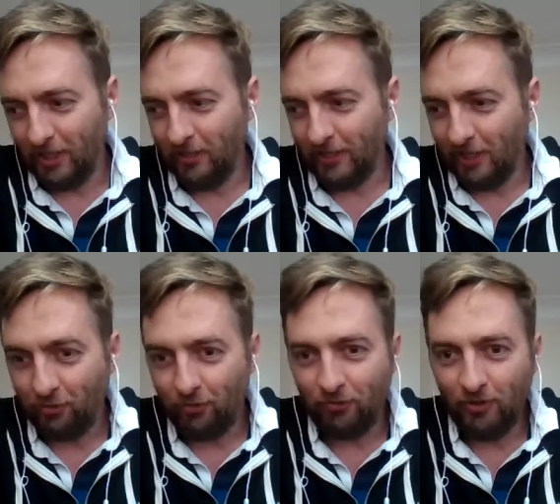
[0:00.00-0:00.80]
I think the
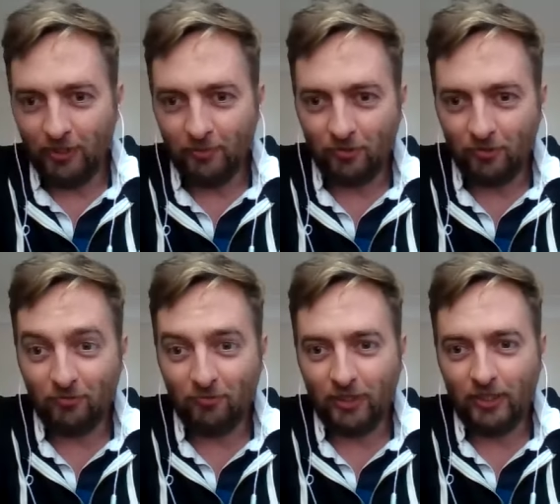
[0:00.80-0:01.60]
SEC was
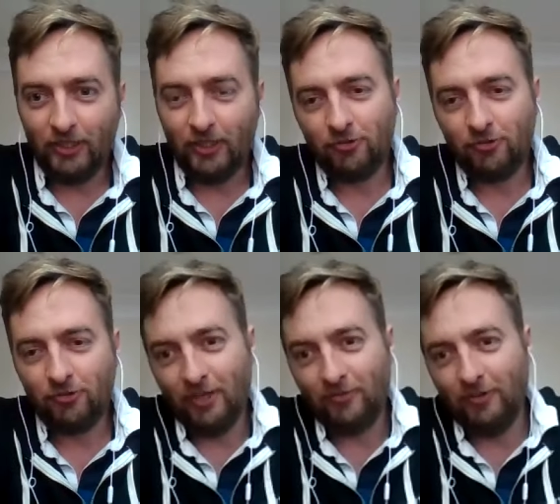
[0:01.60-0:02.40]
very
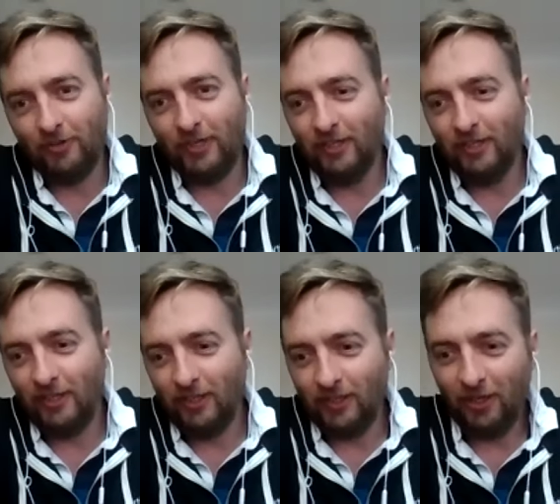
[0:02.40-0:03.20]
instrumental in,
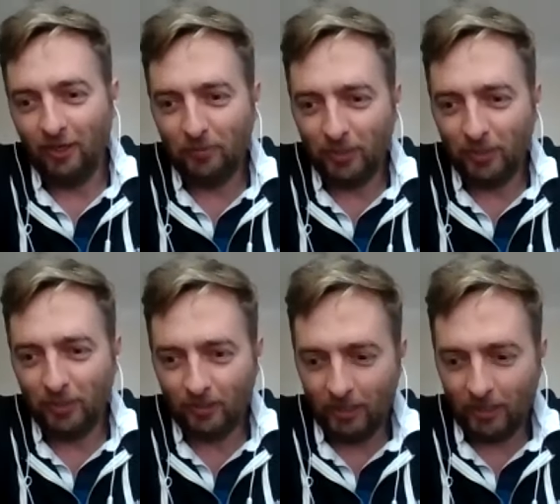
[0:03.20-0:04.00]
in
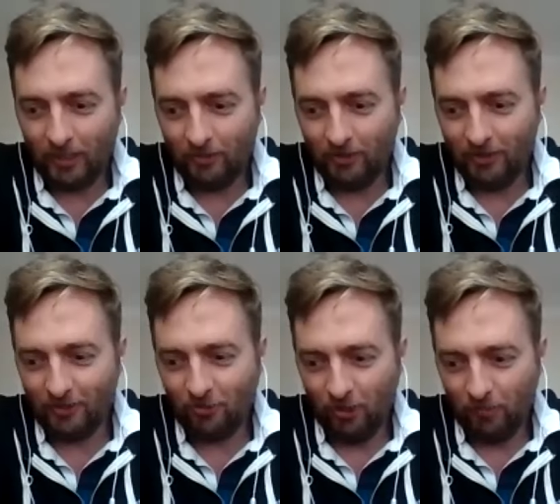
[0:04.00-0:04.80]
helping make
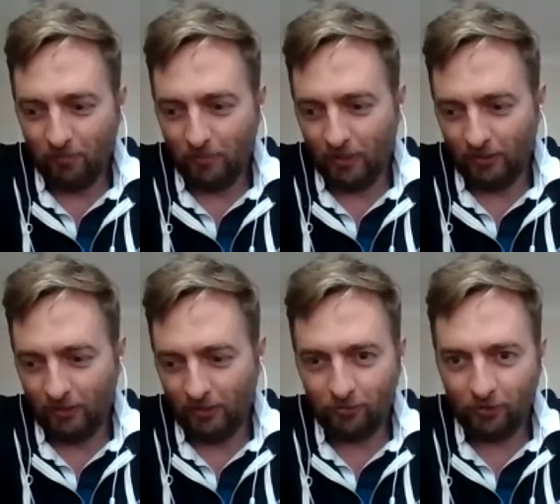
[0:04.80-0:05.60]
our job a
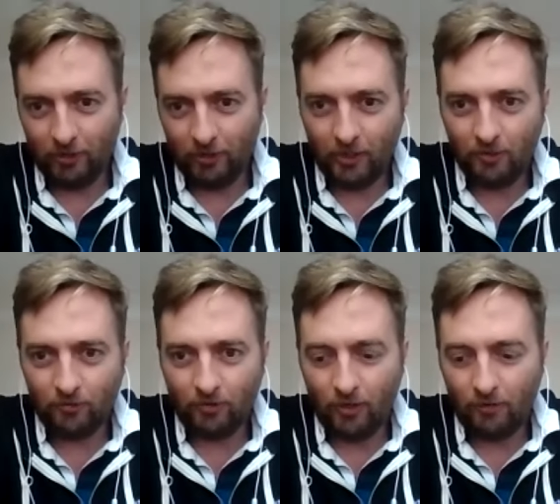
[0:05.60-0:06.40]
lot easier,
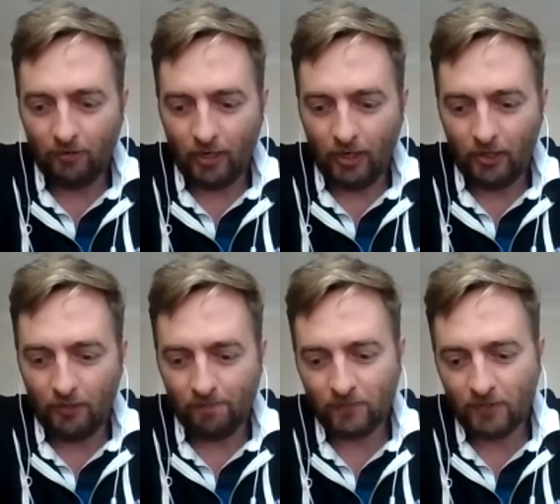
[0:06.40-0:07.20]
right? So,
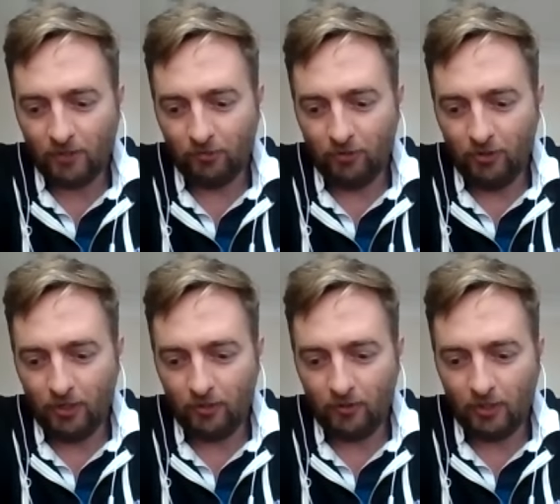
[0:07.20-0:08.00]
um, as you
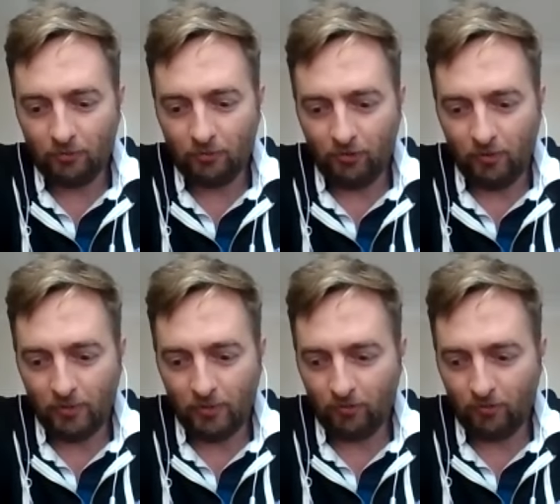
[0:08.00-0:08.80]
know, the SEC
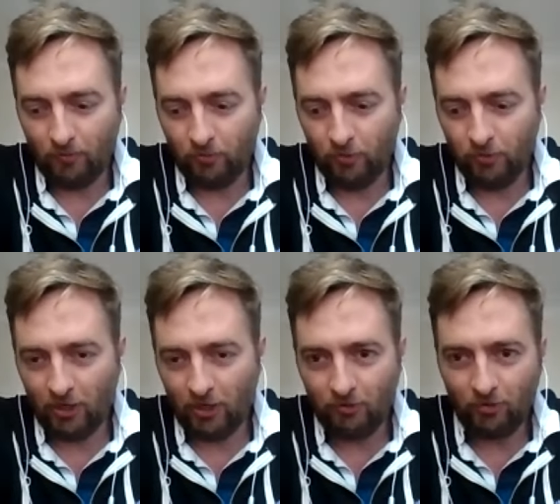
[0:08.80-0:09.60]
made some rule
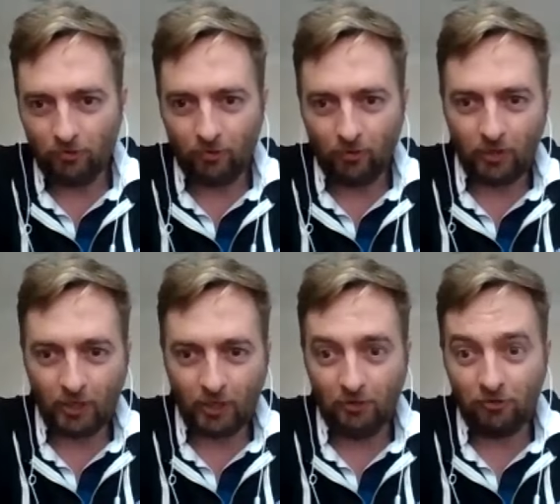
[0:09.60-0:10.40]
changes to
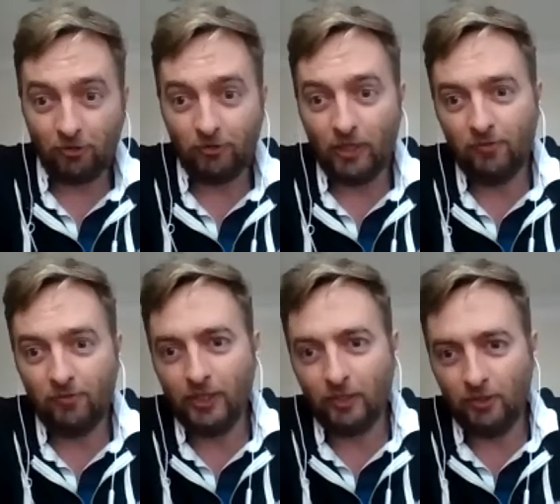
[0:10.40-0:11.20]
regulation
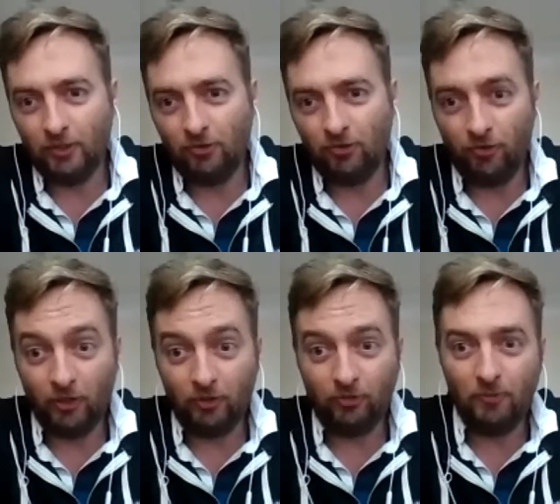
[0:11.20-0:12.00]
crowdfunding, which is the
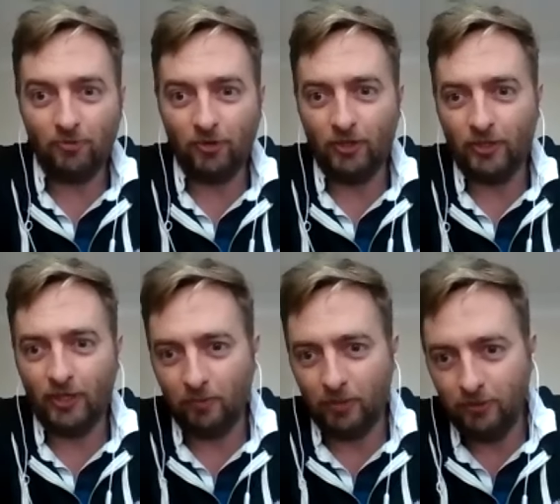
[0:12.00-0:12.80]
exemption
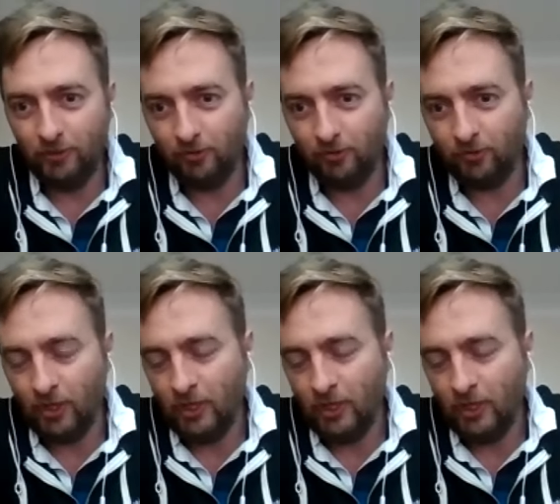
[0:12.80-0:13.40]
that we use